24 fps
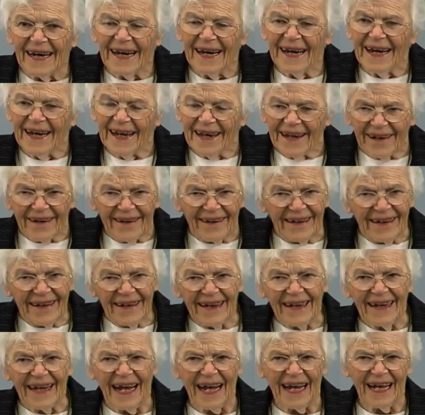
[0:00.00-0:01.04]
And
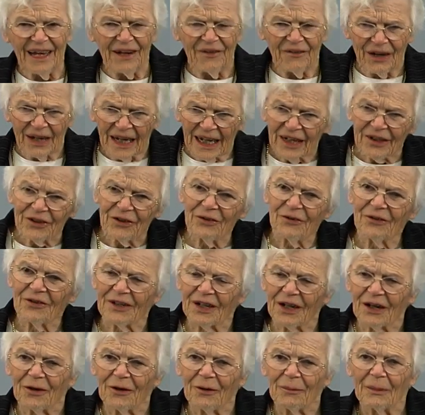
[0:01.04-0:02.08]
if you get too
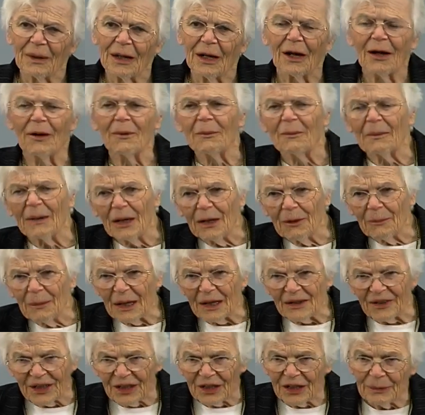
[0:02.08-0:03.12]
slow, below about
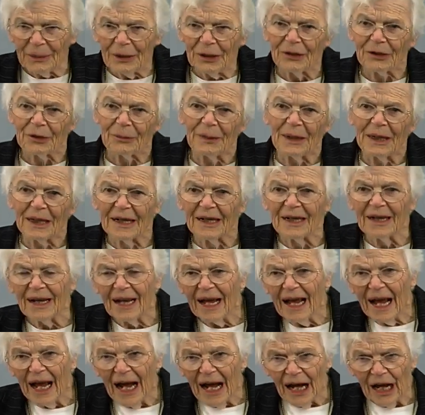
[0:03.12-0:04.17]
60 meters a minute,
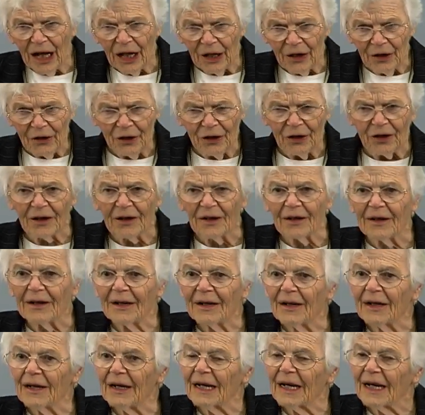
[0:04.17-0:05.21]
your
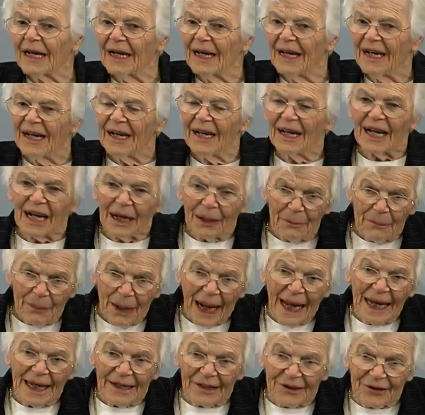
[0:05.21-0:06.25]

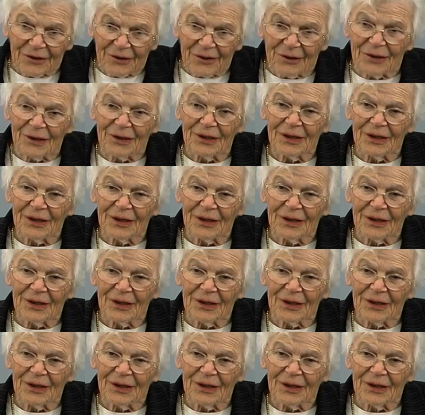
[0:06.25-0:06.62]
companions